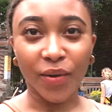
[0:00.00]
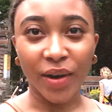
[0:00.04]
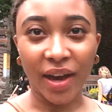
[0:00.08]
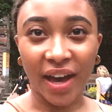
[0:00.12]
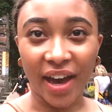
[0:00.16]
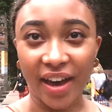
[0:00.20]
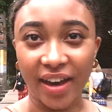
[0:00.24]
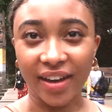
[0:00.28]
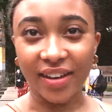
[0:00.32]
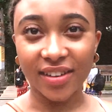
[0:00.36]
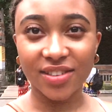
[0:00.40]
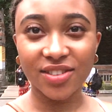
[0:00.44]

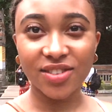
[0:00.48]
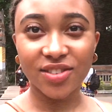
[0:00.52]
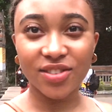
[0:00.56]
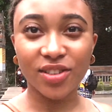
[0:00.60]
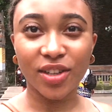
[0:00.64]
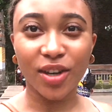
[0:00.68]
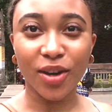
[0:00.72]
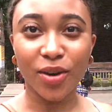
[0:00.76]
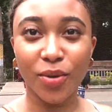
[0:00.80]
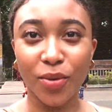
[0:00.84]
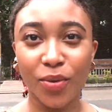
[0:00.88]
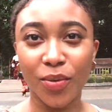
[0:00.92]
Okay,
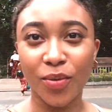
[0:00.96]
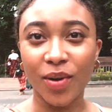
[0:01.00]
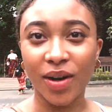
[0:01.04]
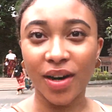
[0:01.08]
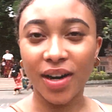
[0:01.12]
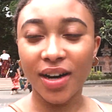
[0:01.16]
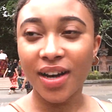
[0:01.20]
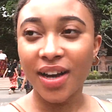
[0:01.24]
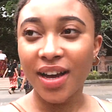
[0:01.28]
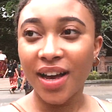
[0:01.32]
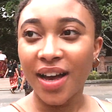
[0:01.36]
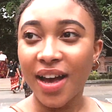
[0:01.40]

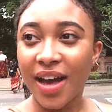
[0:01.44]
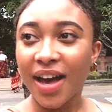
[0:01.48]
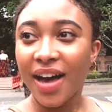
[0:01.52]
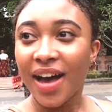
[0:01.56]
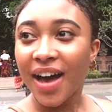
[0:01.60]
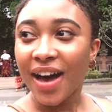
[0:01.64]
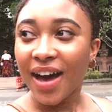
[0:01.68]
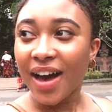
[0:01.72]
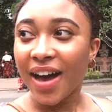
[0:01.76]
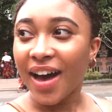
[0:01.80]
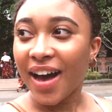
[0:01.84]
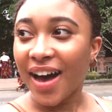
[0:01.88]
so
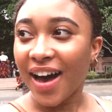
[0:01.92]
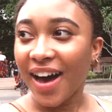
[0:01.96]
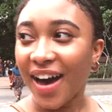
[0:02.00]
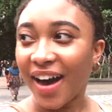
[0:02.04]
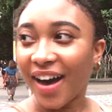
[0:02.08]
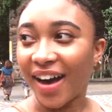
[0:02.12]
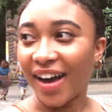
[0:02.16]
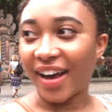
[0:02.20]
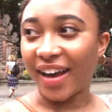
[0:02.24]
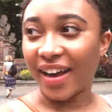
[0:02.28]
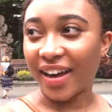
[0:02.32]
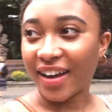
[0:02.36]

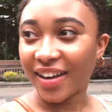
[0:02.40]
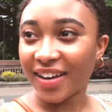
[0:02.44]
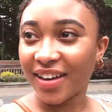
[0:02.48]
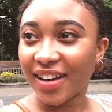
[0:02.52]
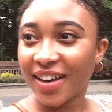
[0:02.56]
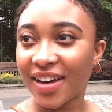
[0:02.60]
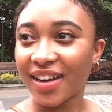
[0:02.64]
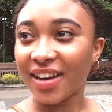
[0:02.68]
hi.